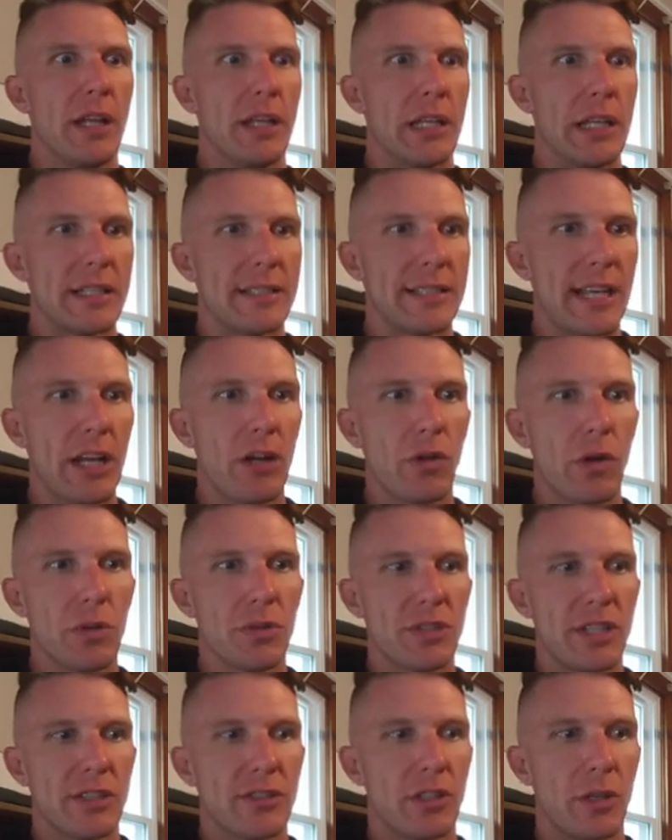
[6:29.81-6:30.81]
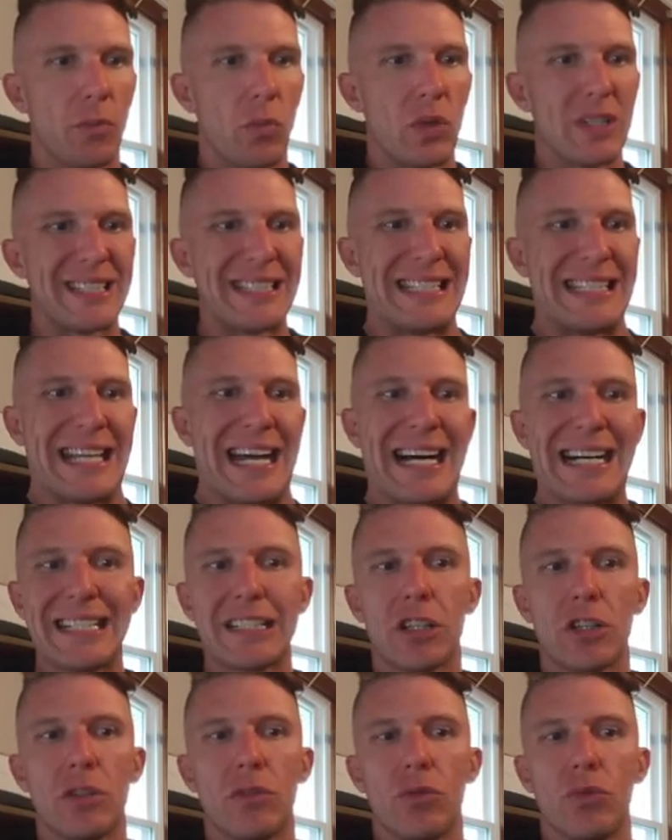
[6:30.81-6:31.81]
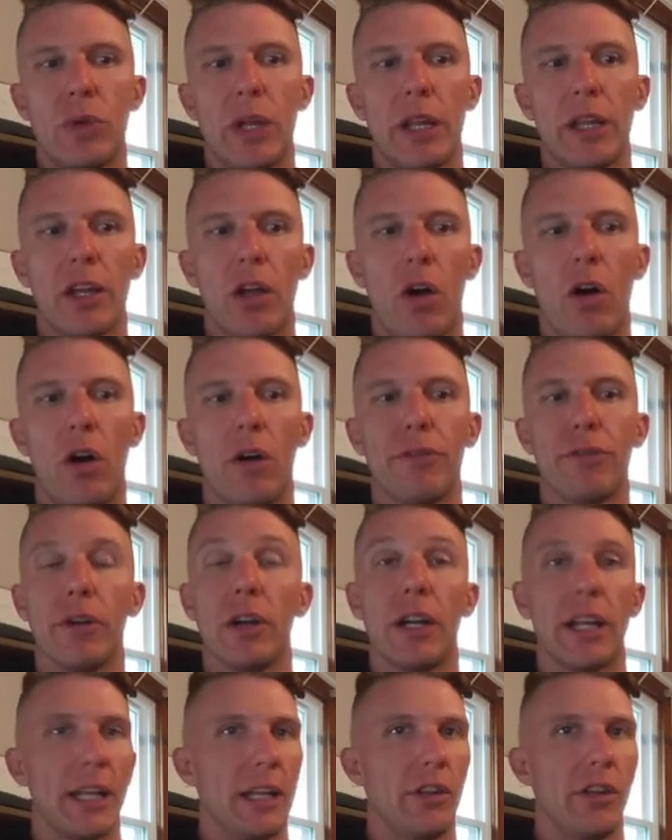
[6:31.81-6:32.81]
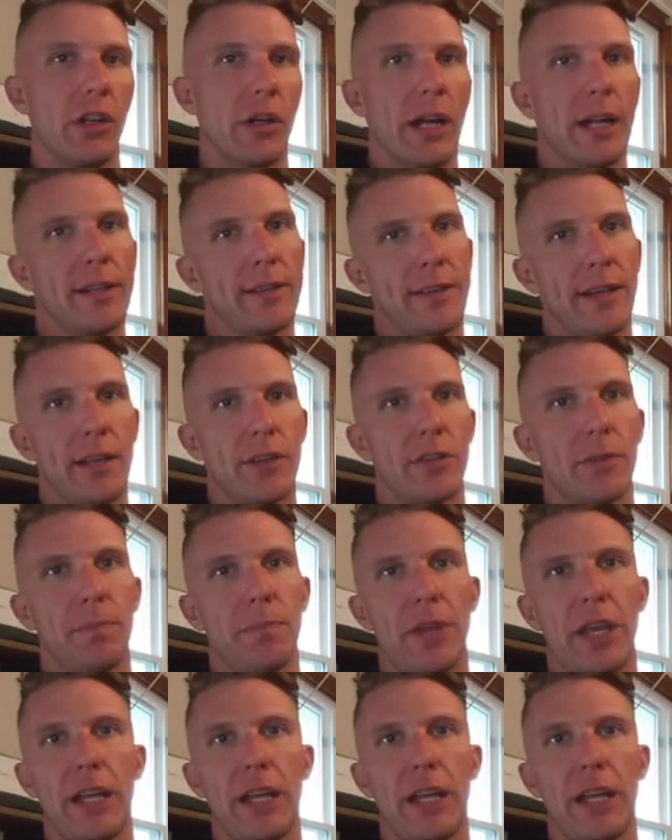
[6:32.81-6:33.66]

The synchro system was not really offered in the United States.